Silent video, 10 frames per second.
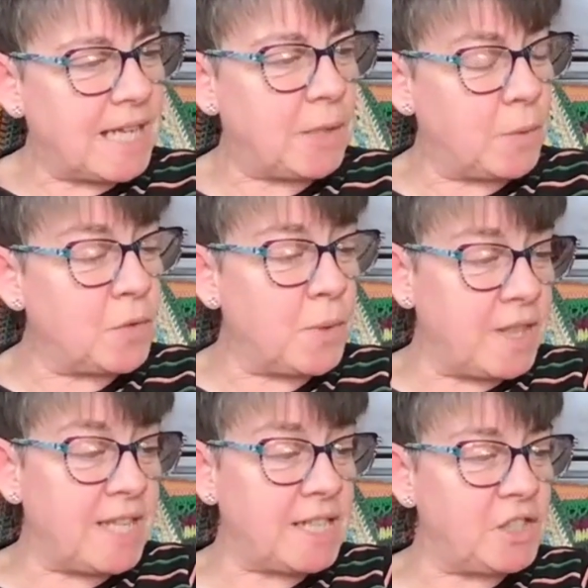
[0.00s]
It was
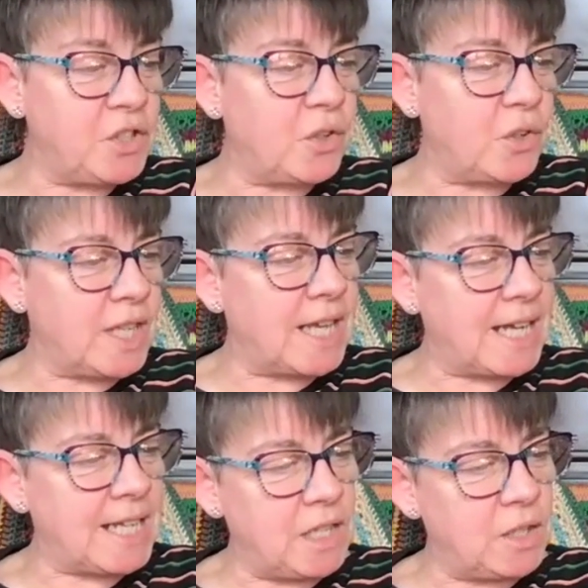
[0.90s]
with this joy
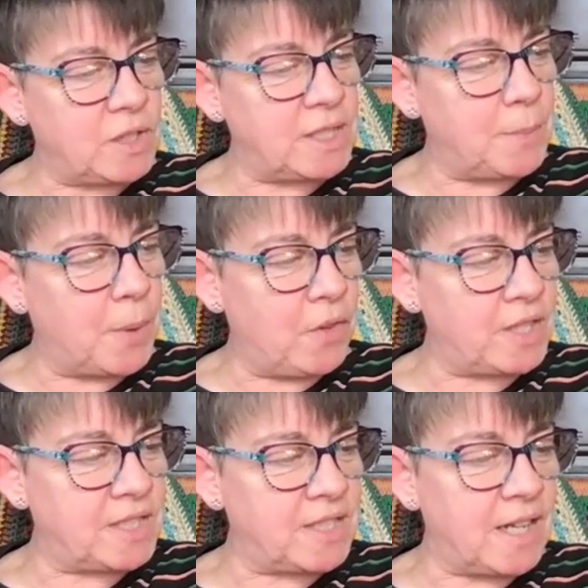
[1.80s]
that he looked upon
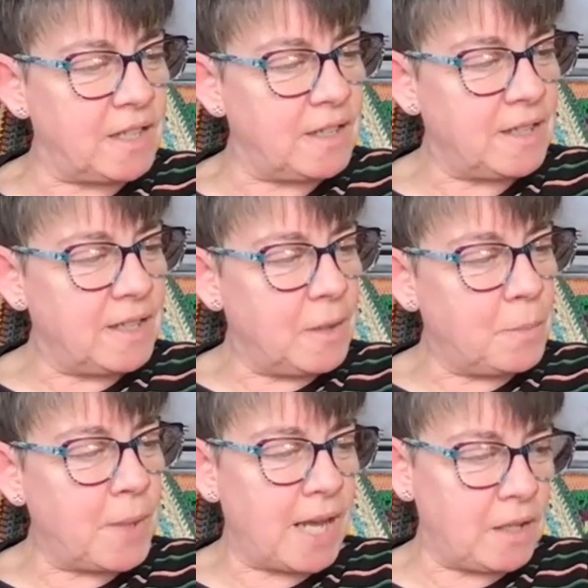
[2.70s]
the sun,
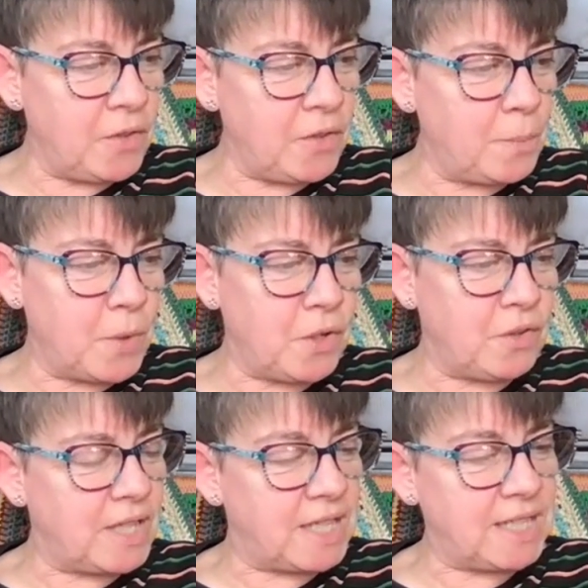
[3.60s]
beheld the
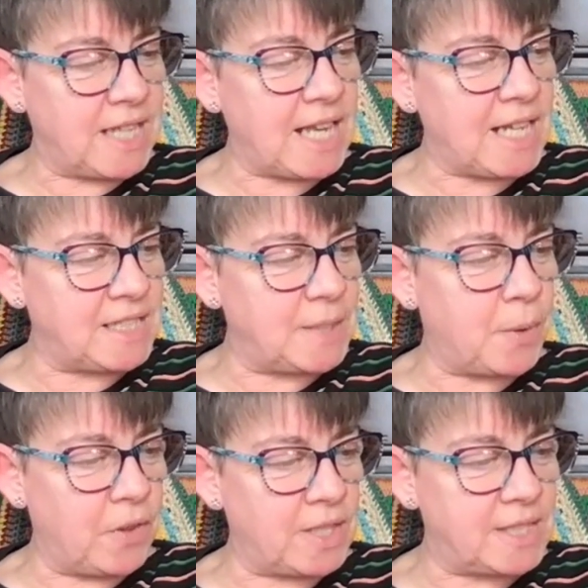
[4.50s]
moon, and gazed
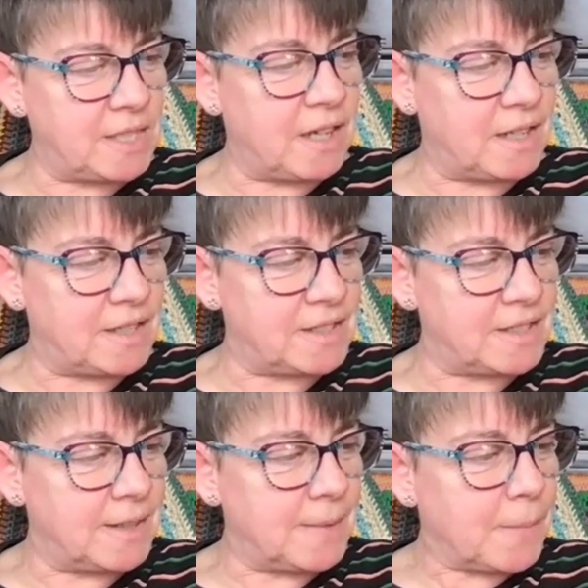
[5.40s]
upon the
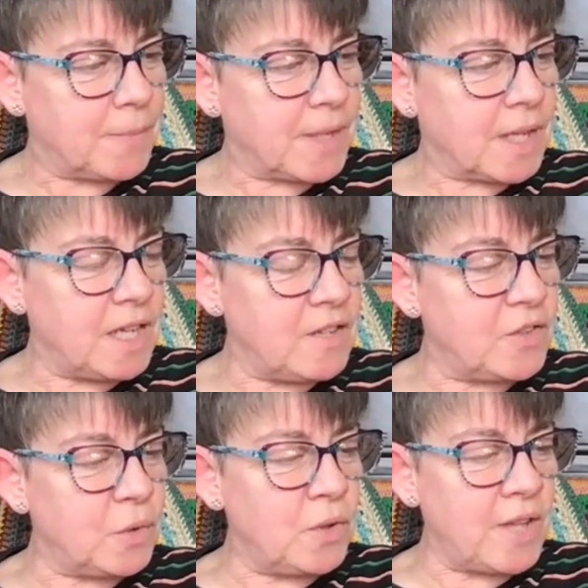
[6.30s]
stars. He
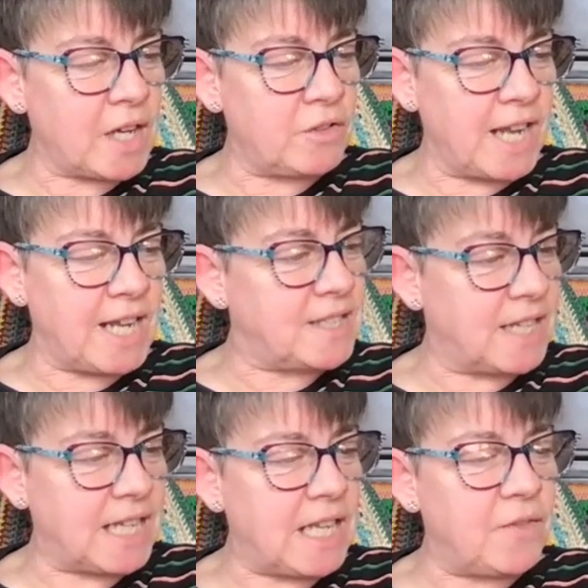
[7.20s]
saw their
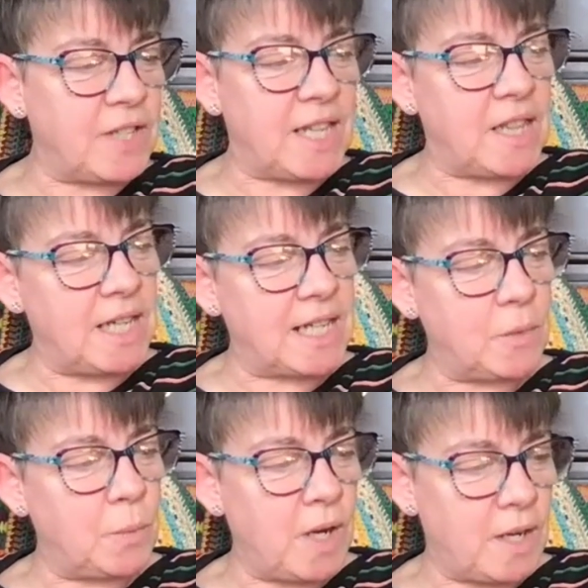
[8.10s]
creator even in the
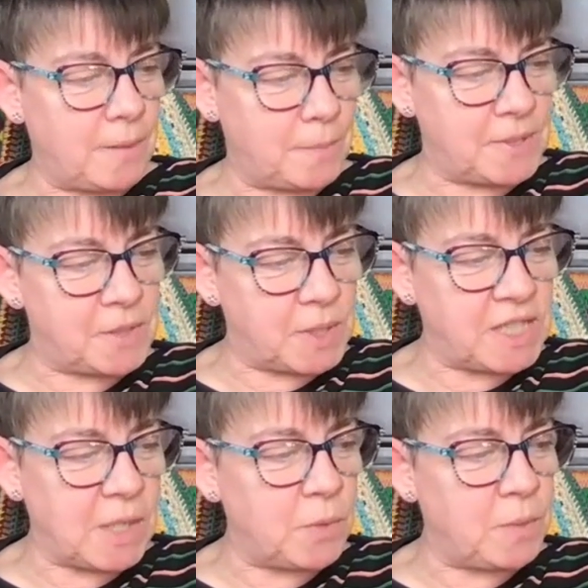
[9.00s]
little worms,
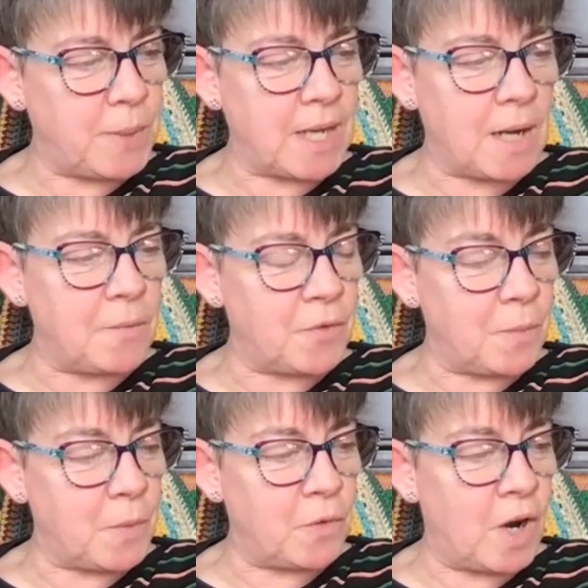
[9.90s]
which he would pick up
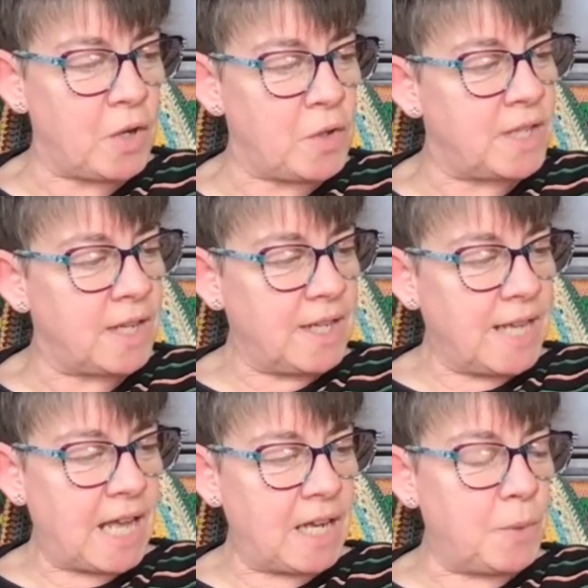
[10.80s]
from the road
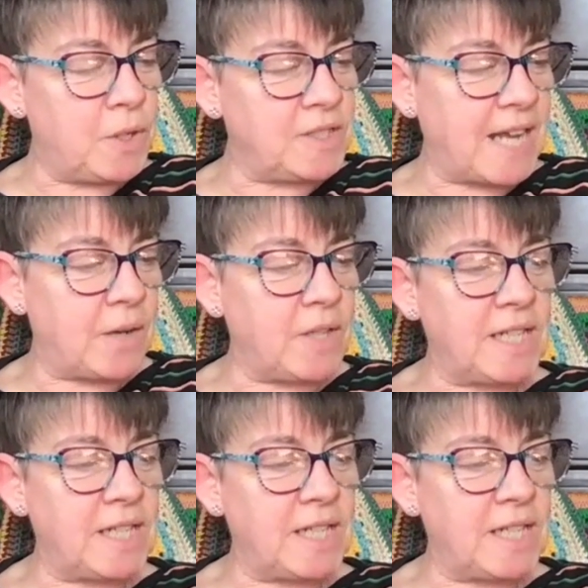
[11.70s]
and put down